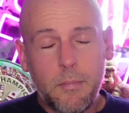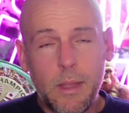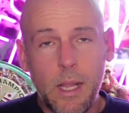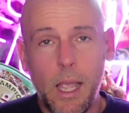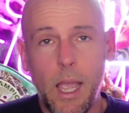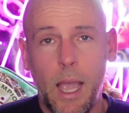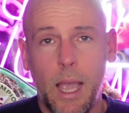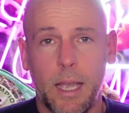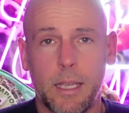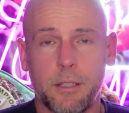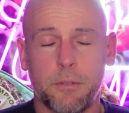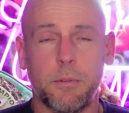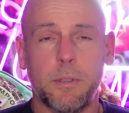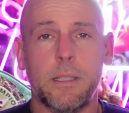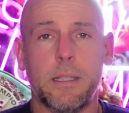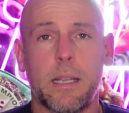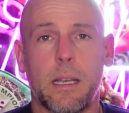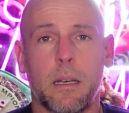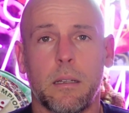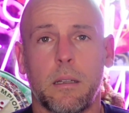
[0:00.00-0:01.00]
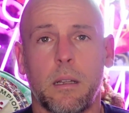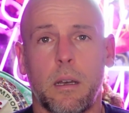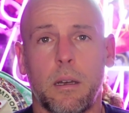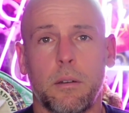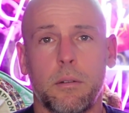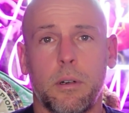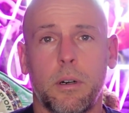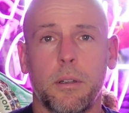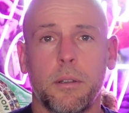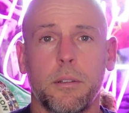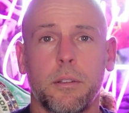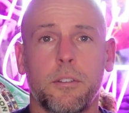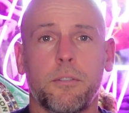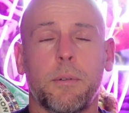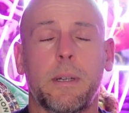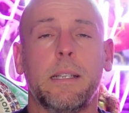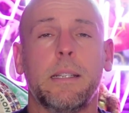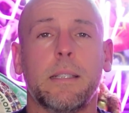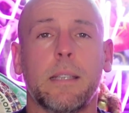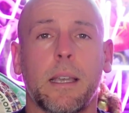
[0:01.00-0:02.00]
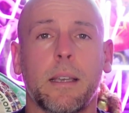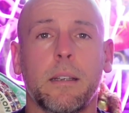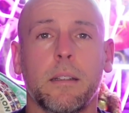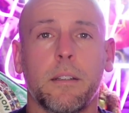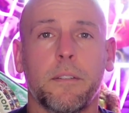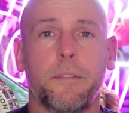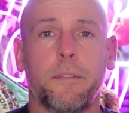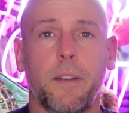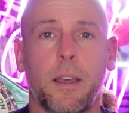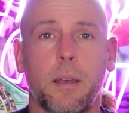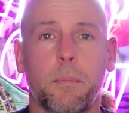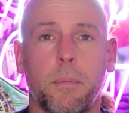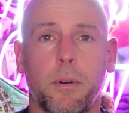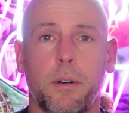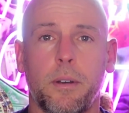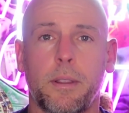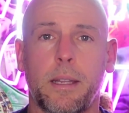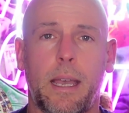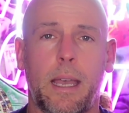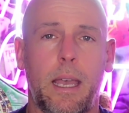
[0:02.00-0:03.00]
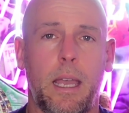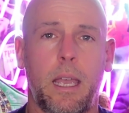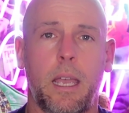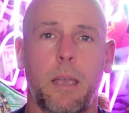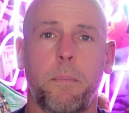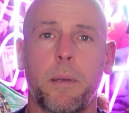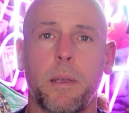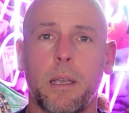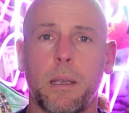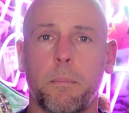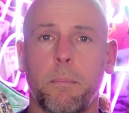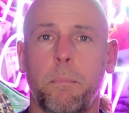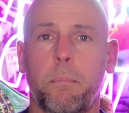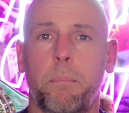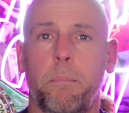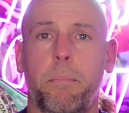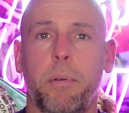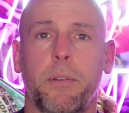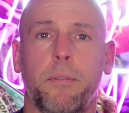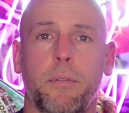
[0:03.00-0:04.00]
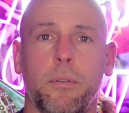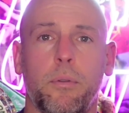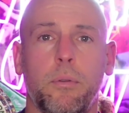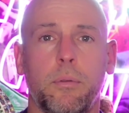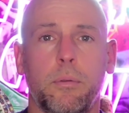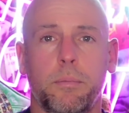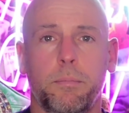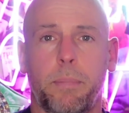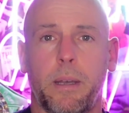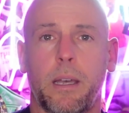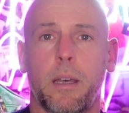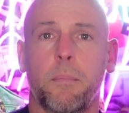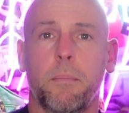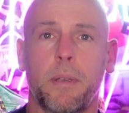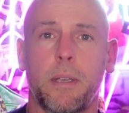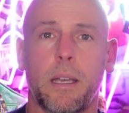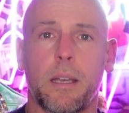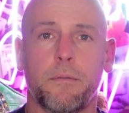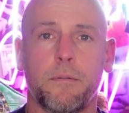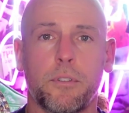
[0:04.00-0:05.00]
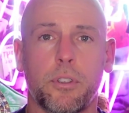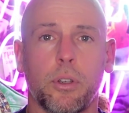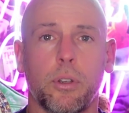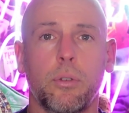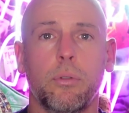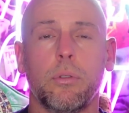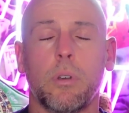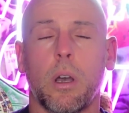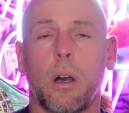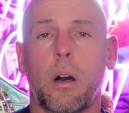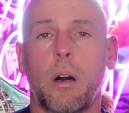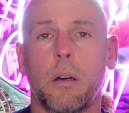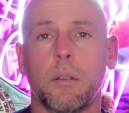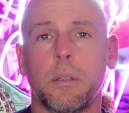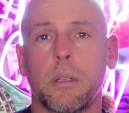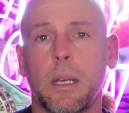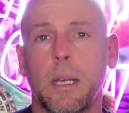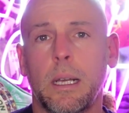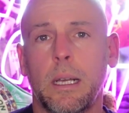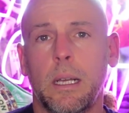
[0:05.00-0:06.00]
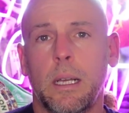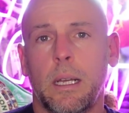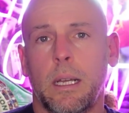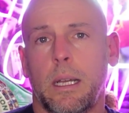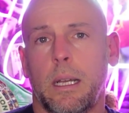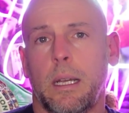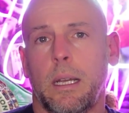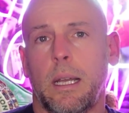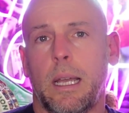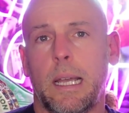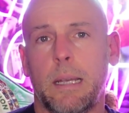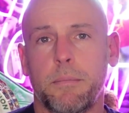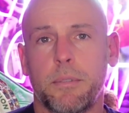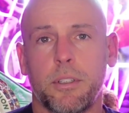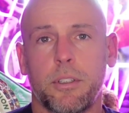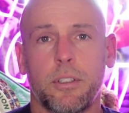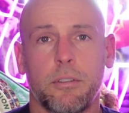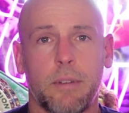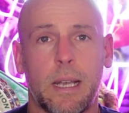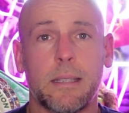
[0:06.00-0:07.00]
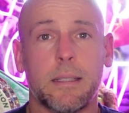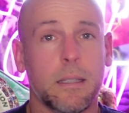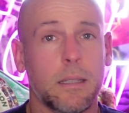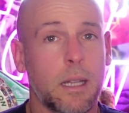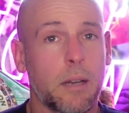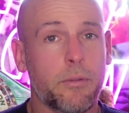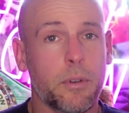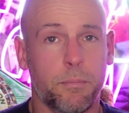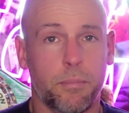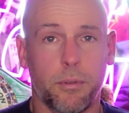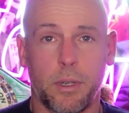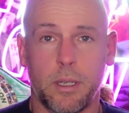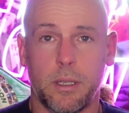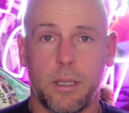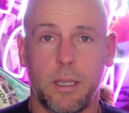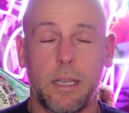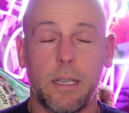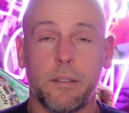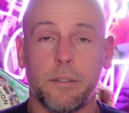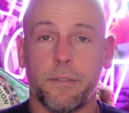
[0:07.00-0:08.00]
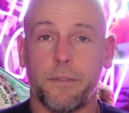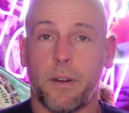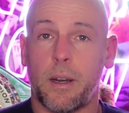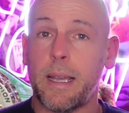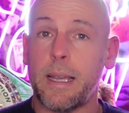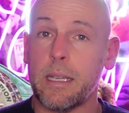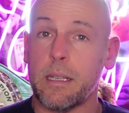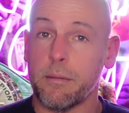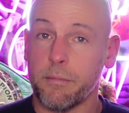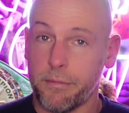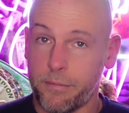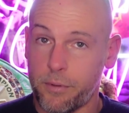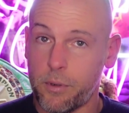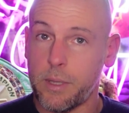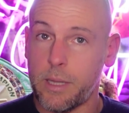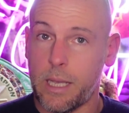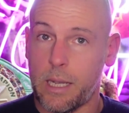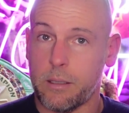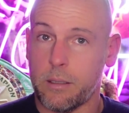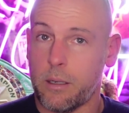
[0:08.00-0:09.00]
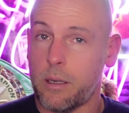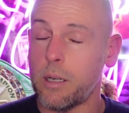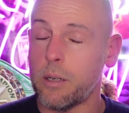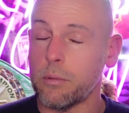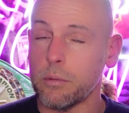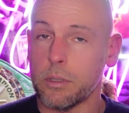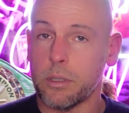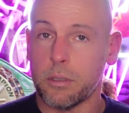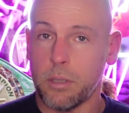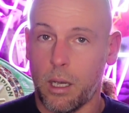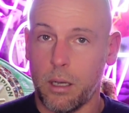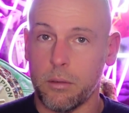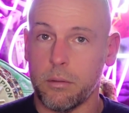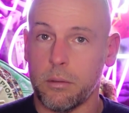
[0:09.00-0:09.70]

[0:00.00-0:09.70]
as we now know, on the 22nd of Feb, on that epic Bivol Better BF2 card, Hamzah Sheeraz, another Brit, is fighting for that title. So